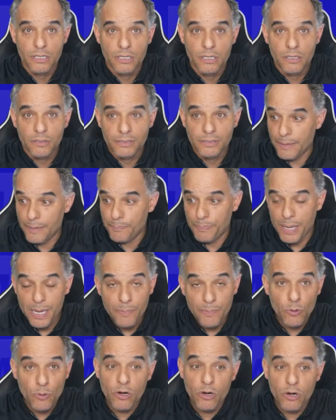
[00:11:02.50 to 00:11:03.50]
that people
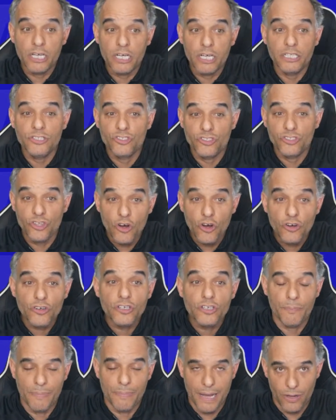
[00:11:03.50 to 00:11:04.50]
were concerned
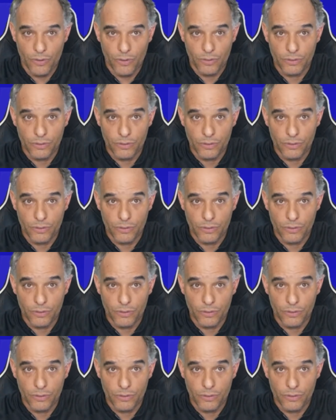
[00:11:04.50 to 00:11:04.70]
about.